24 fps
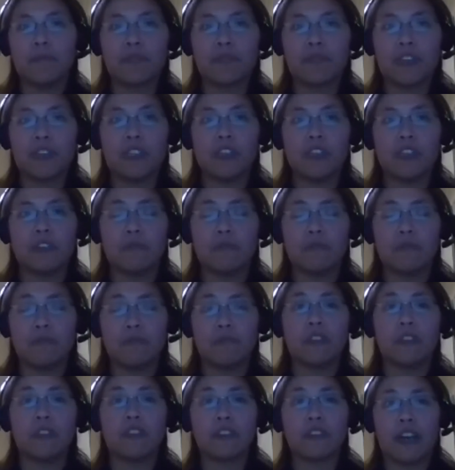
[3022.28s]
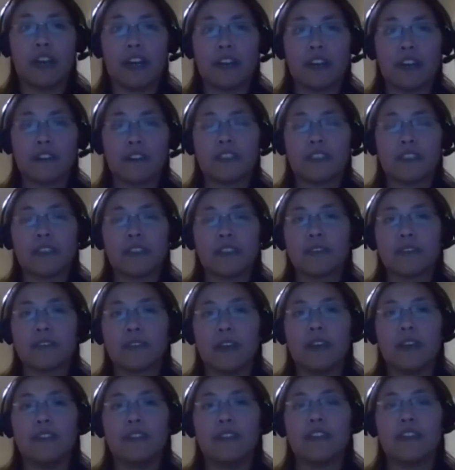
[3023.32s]
um, you know, when they're
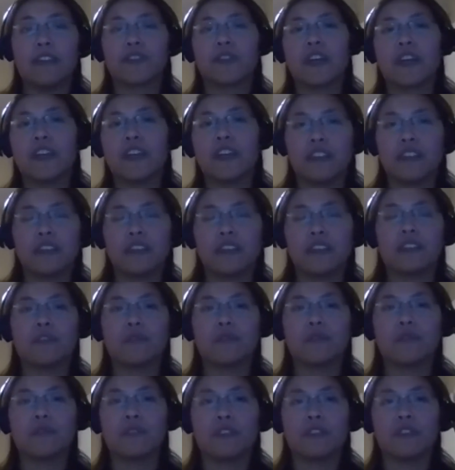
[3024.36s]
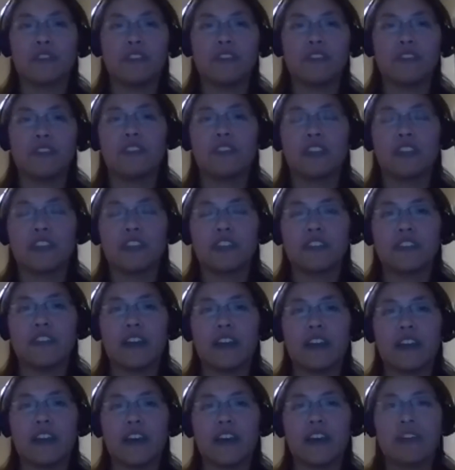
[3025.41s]
hiring, and then try to take courses
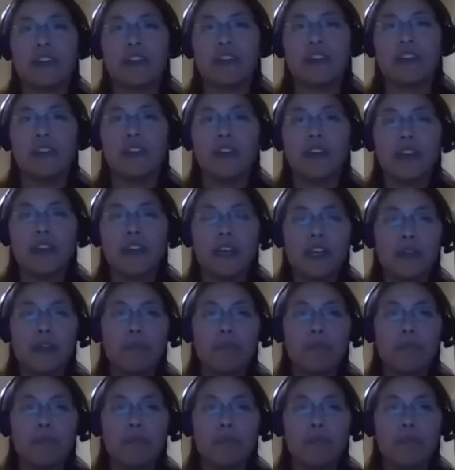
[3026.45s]
geared to that.